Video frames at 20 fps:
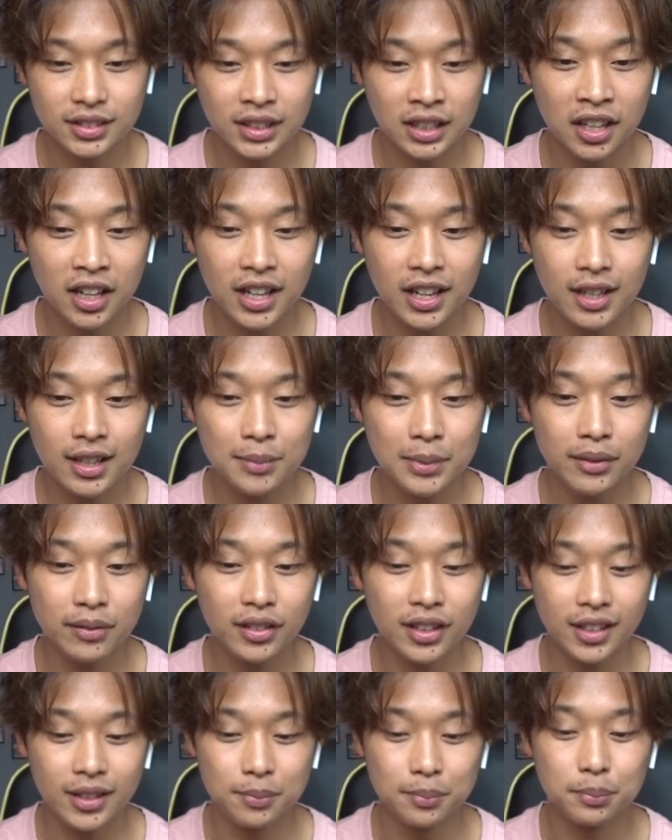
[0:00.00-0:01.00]
tiny little bit of
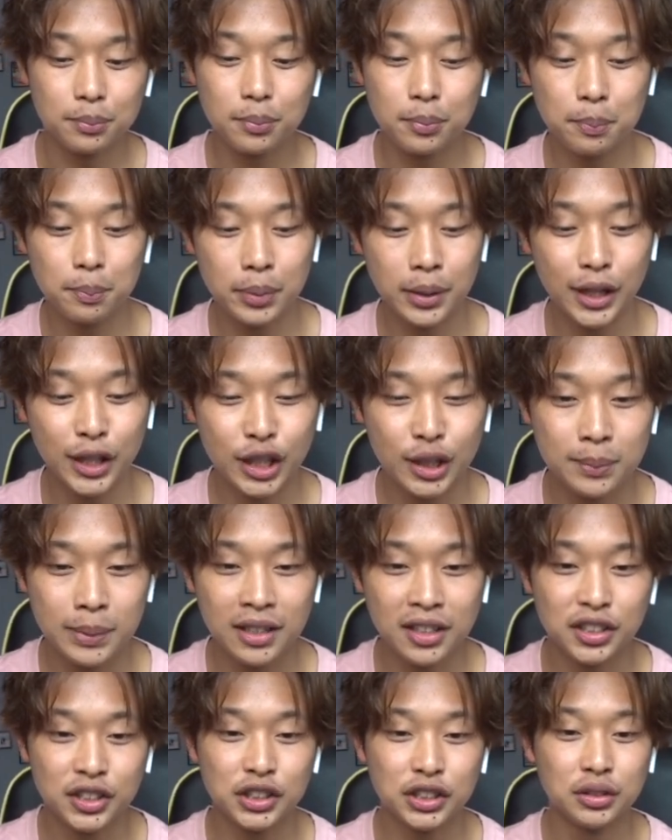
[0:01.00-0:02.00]
like a pick-up
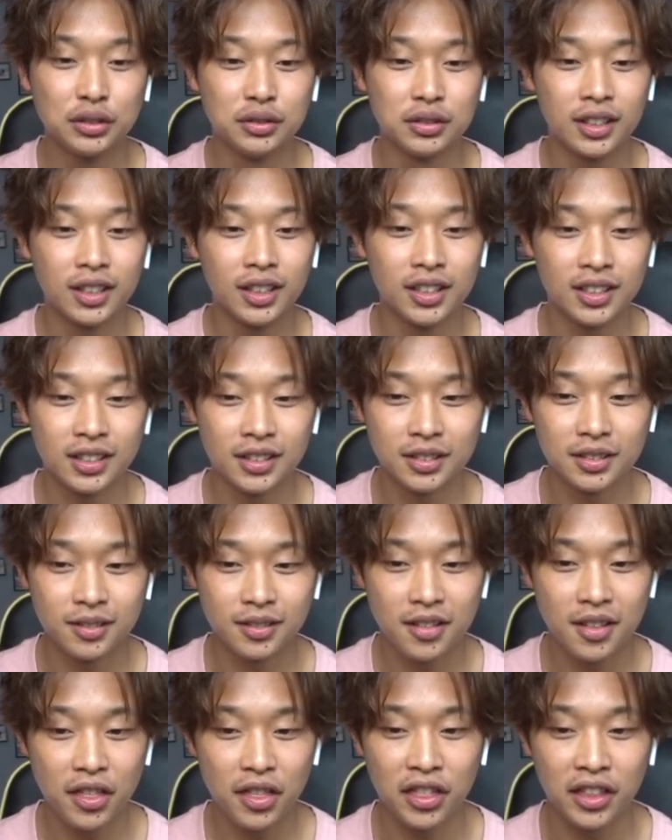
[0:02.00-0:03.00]
attitude kind of
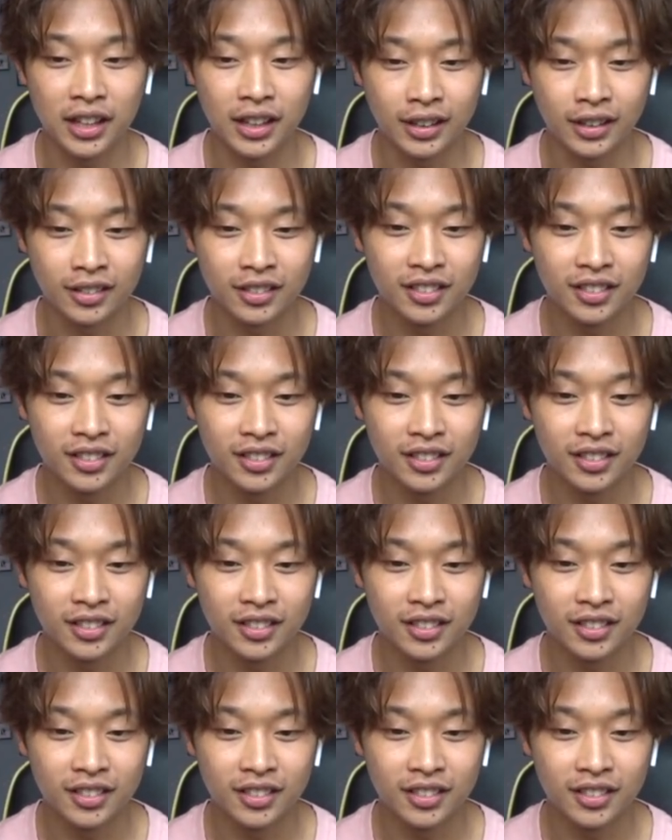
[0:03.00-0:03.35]
thing.